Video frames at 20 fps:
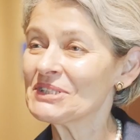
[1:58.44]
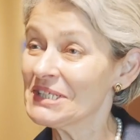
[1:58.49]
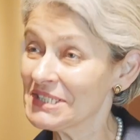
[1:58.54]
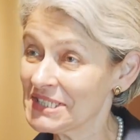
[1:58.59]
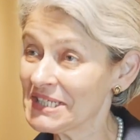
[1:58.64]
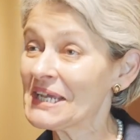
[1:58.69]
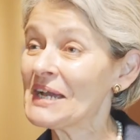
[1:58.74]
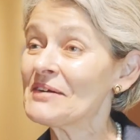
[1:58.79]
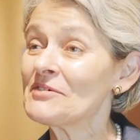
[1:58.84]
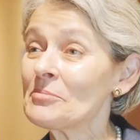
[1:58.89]
The
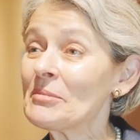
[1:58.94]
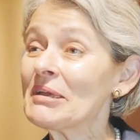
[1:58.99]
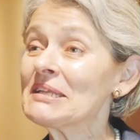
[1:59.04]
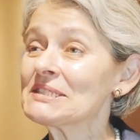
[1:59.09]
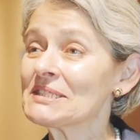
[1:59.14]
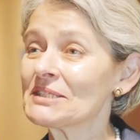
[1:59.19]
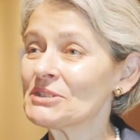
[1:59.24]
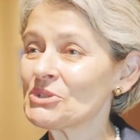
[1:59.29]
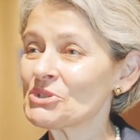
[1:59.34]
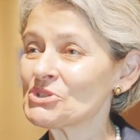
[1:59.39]

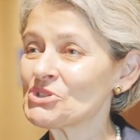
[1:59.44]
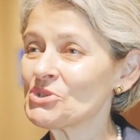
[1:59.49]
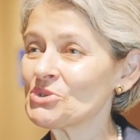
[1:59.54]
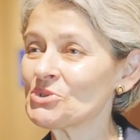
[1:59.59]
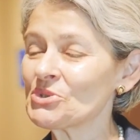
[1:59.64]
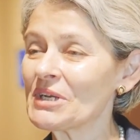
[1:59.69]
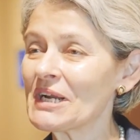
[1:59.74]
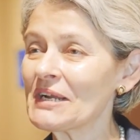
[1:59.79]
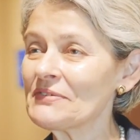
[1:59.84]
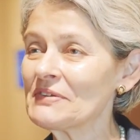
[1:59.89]
Intergovernmental
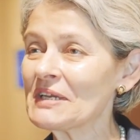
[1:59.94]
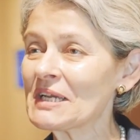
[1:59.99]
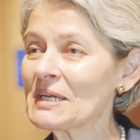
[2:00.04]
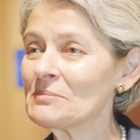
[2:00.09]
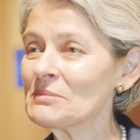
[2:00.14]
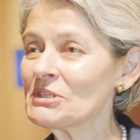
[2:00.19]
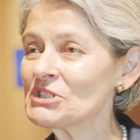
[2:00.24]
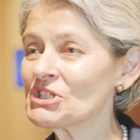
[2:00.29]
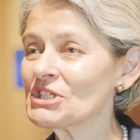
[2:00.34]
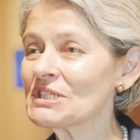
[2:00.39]
Oceanographic
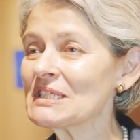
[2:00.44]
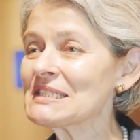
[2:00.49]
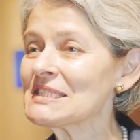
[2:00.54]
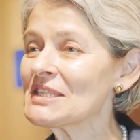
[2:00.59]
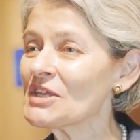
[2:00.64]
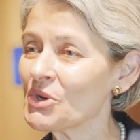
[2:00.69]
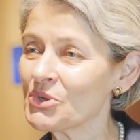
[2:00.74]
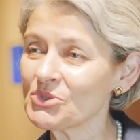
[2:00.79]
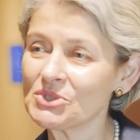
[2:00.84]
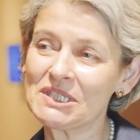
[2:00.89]
Commission is
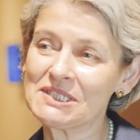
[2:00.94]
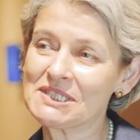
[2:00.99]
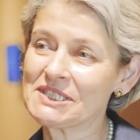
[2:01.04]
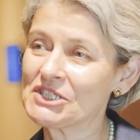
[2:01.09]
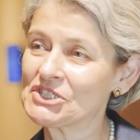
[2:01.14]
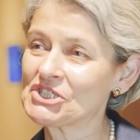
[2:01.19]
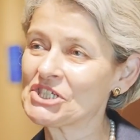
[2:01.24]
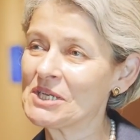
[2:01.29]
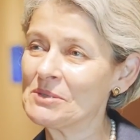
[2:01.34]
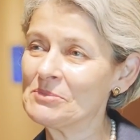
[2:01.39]
the only
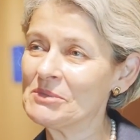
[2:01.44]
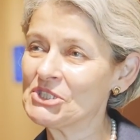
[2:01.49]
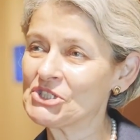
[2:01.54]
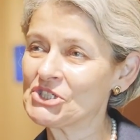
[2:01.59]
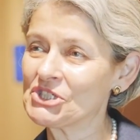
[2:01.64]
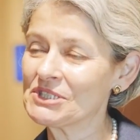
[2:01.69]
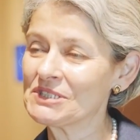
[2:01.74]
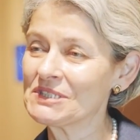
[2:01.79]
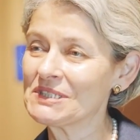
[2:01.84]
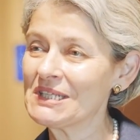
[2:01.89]
such
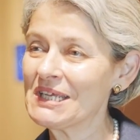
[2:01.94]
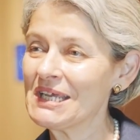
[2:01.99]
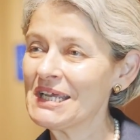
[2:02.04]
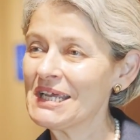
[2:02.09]
commission